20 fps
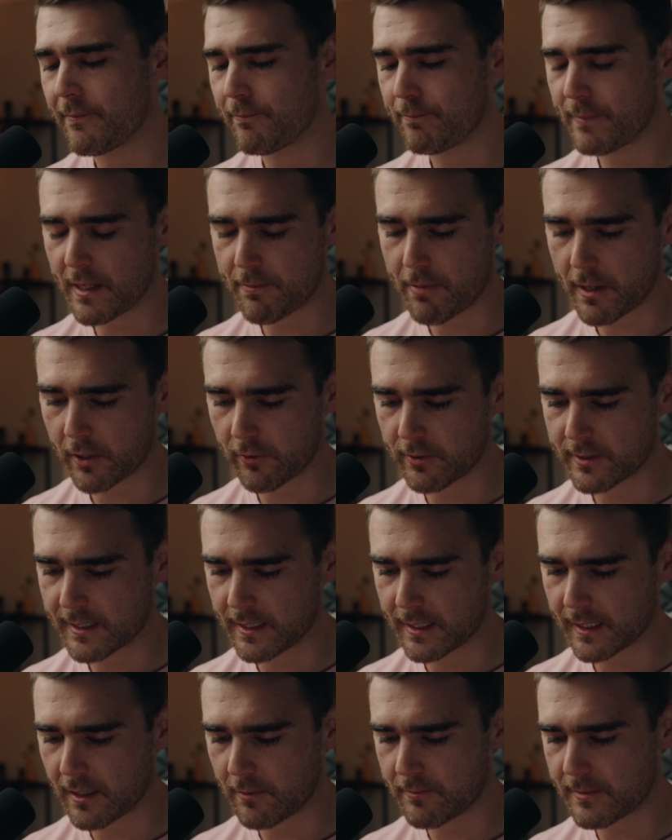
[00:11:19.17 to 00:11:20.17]
Mini P.E.K.K.A is
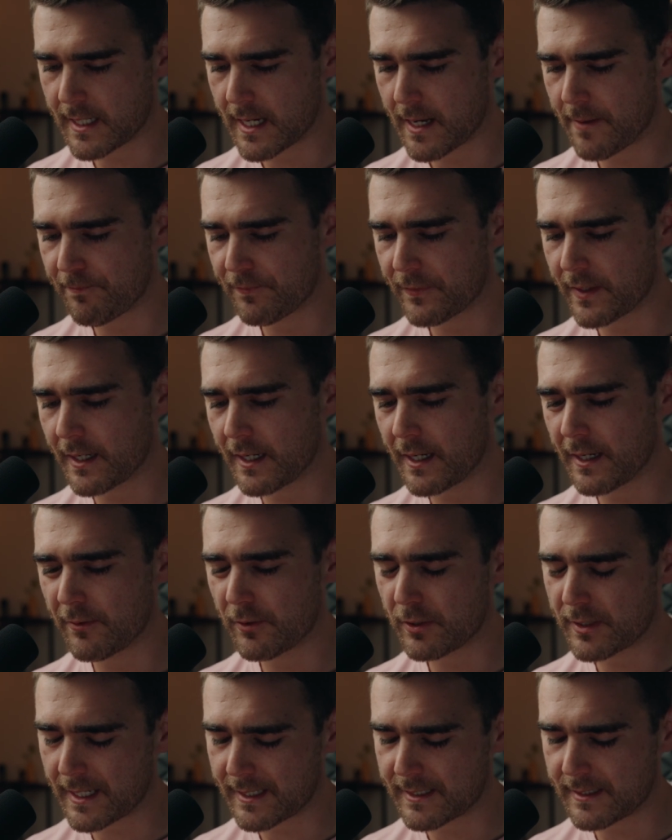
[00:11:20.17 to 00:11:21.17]
going to come down.
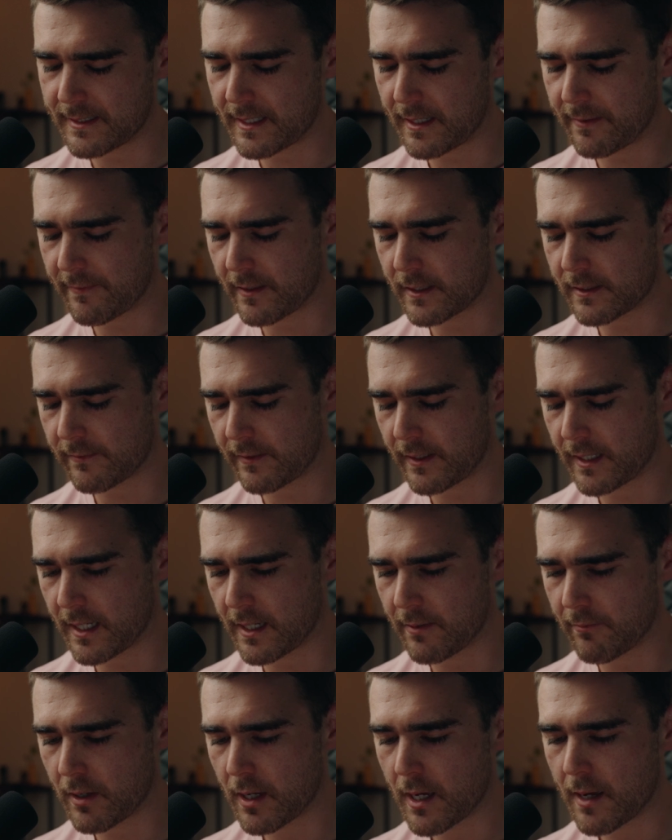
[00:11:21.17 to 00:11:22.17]
Decent defense for
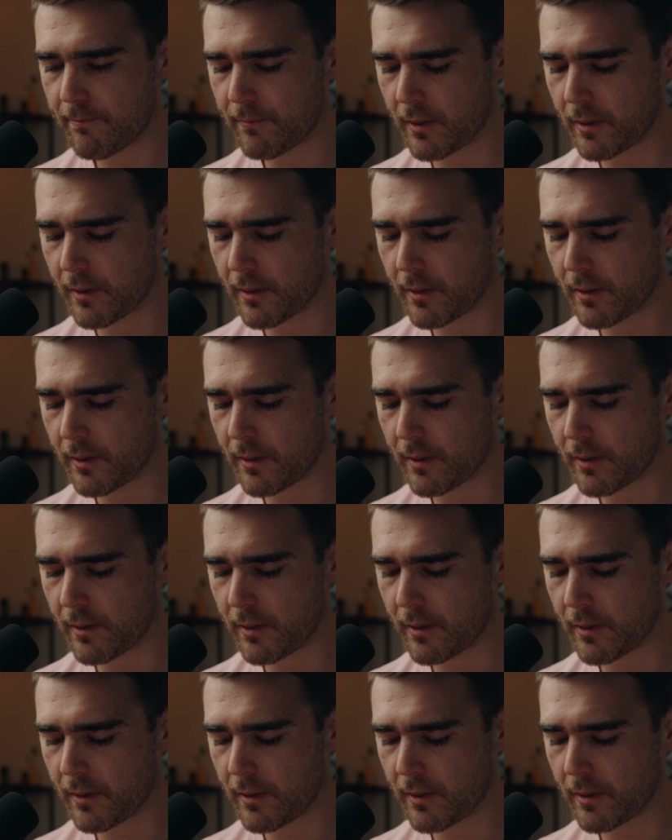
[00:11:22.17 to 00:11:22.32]
him,